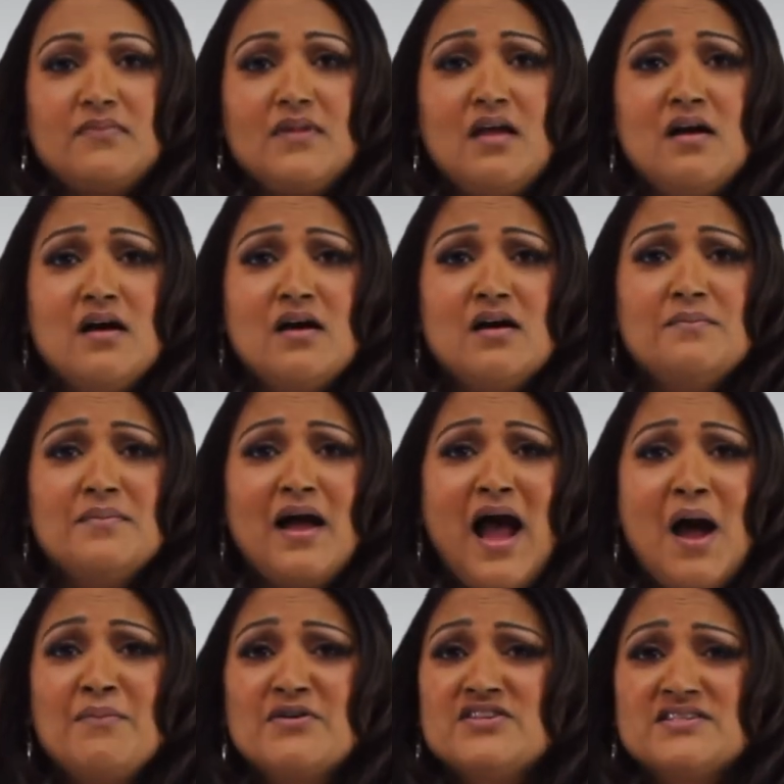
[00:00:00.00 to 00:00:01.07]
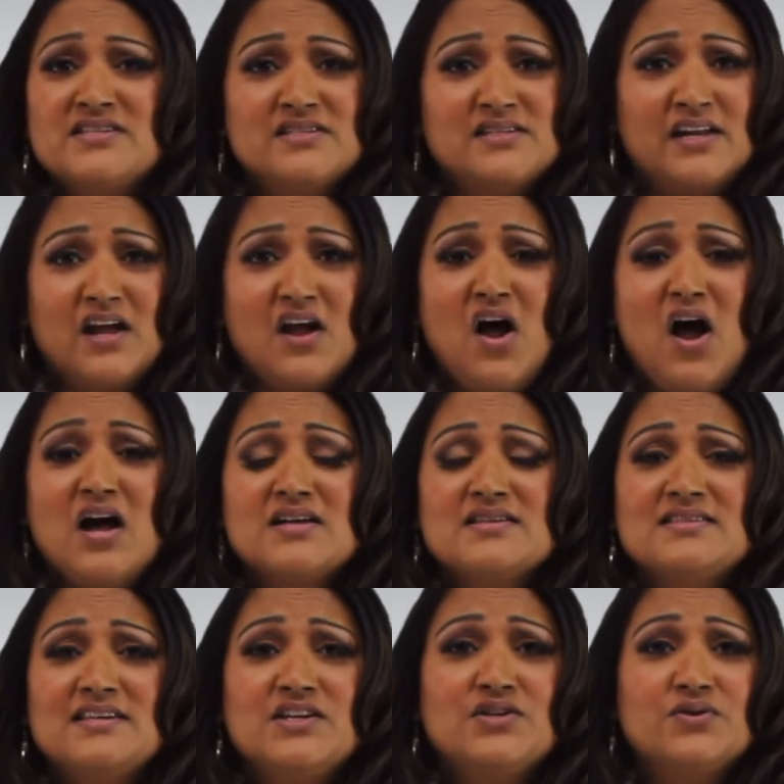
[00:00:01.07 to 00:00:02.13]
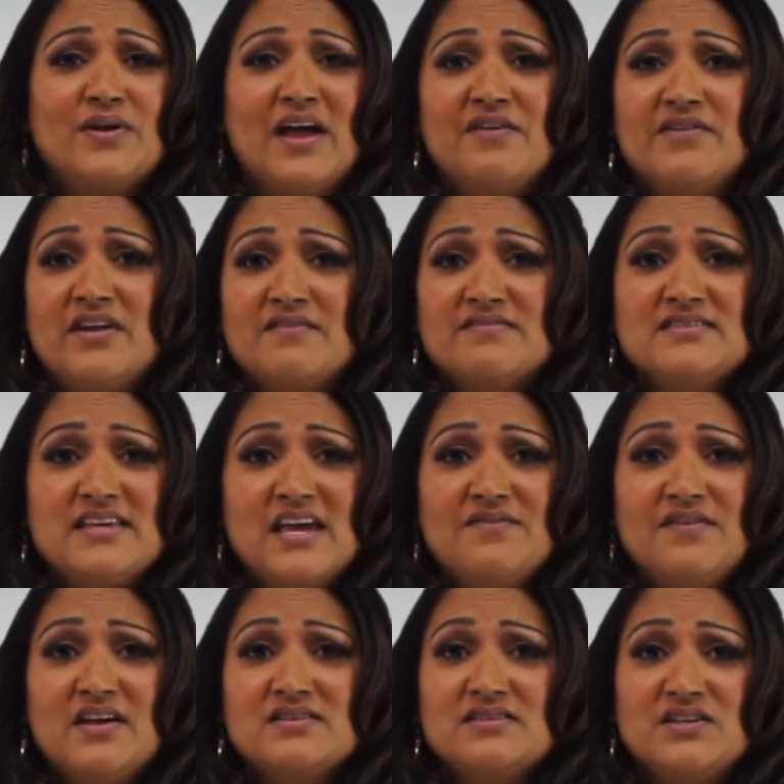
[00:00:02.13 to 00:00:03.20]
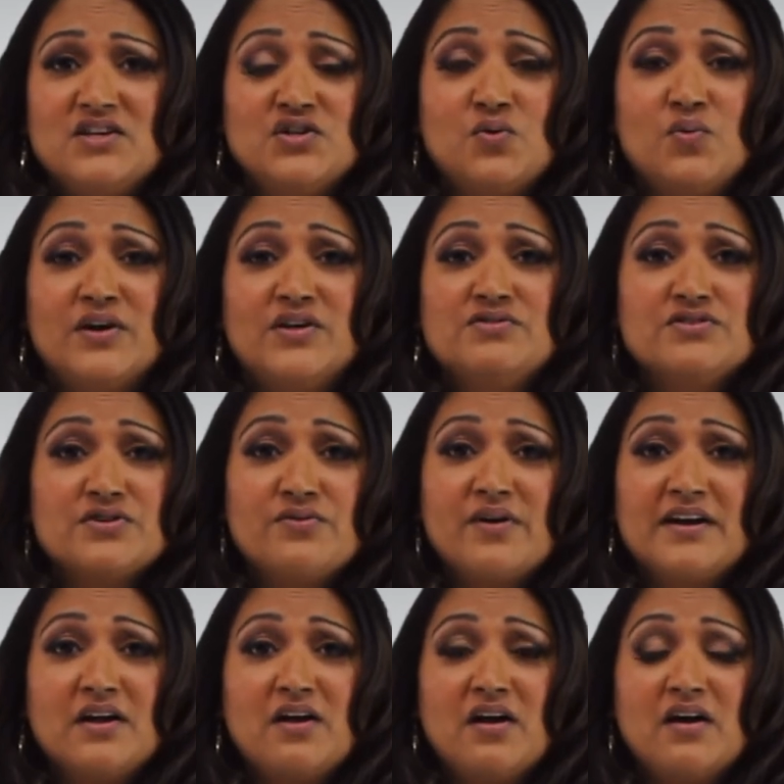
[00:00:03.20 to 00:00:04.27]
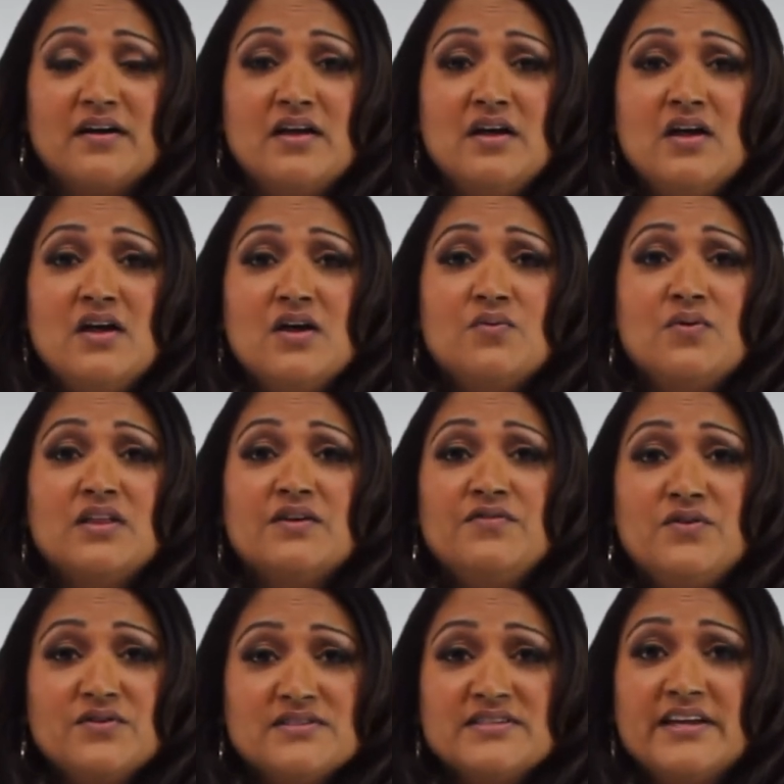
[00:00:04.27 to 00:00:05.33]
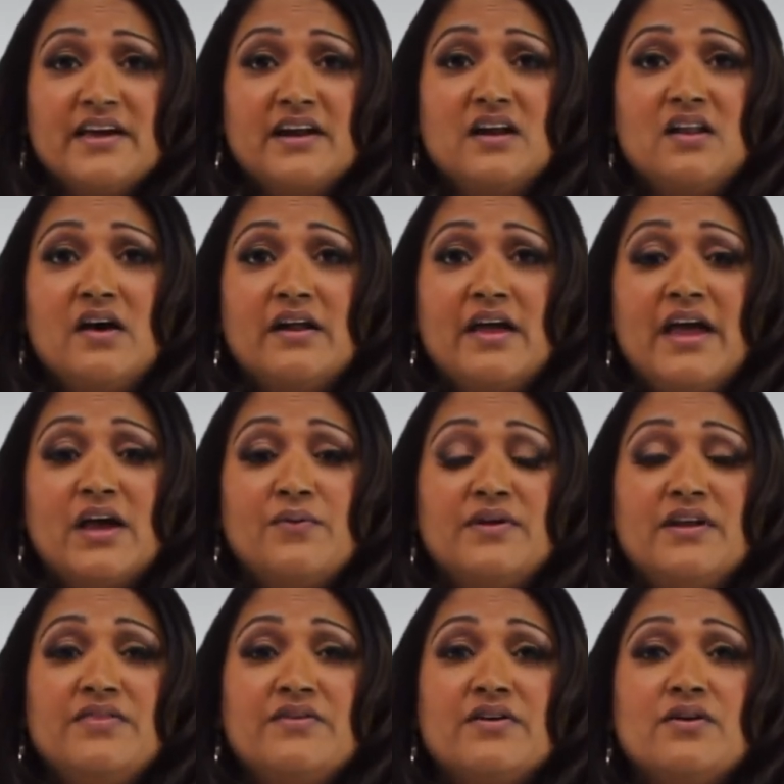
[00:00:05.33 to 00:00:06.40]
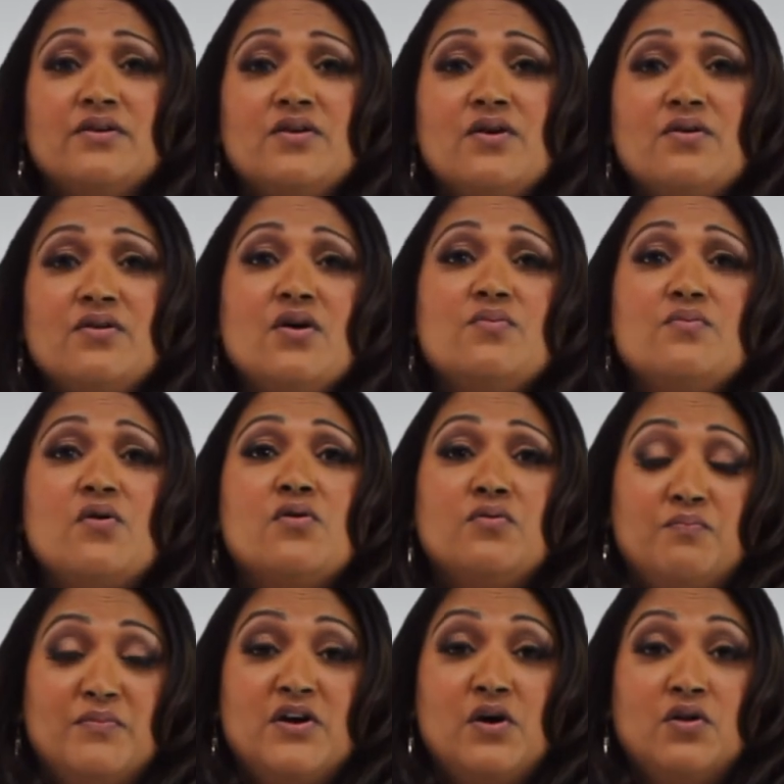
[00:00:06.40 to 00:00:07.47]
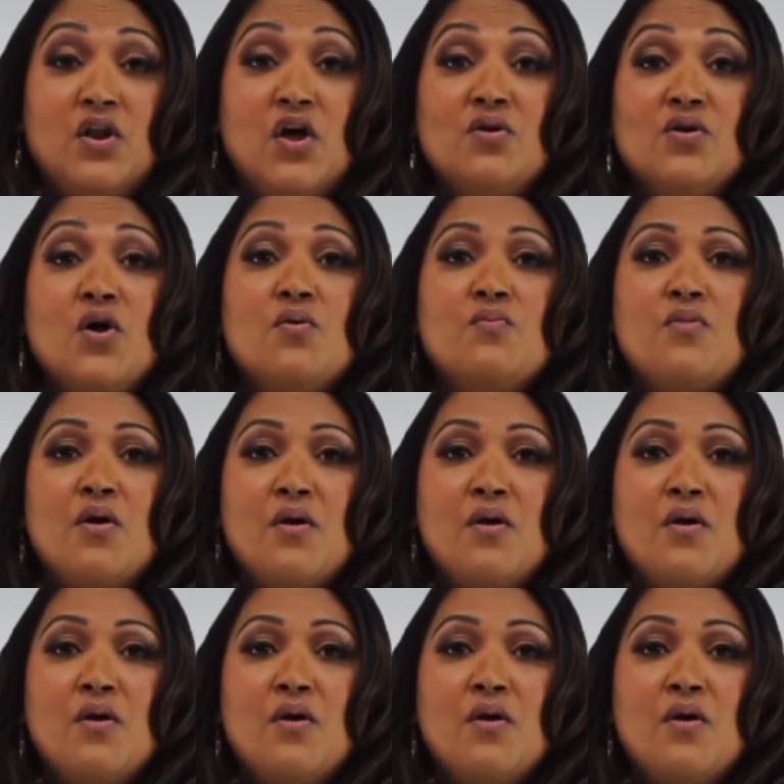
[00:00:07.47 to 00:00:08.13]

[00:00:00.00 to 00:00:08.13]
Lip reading: how much this is going to cost, and you don't have enough savings and you don't want to use your credit card, well, if you're sitting on a lot of equity, there are low